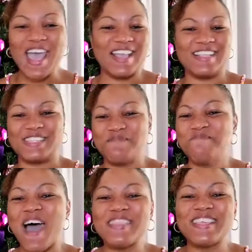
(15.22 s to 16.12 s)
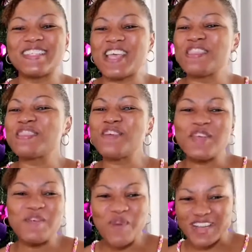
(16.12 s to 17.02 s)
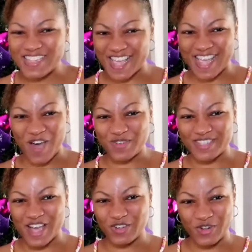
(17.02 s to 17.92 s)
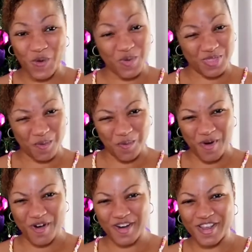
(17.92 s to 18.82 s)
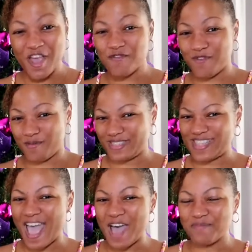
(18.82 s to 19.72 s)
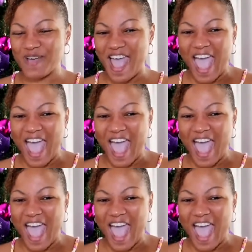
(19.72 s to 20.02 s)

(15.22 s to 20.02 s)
in the Samantha Day 31-day countdown with a word from Sam.